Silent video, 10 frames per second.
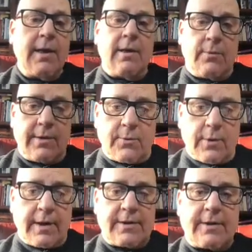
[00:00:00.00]
when the
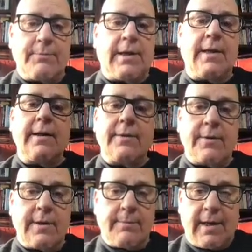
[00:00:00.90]
work is completed and they're
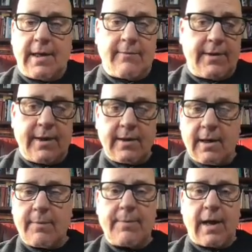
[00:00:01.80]
going to make everything
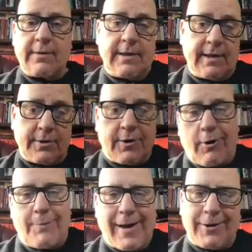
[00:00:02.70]
come about and get their car
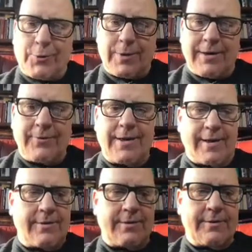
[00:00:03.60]
back or whatever it
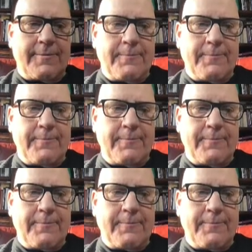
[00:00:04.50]
is.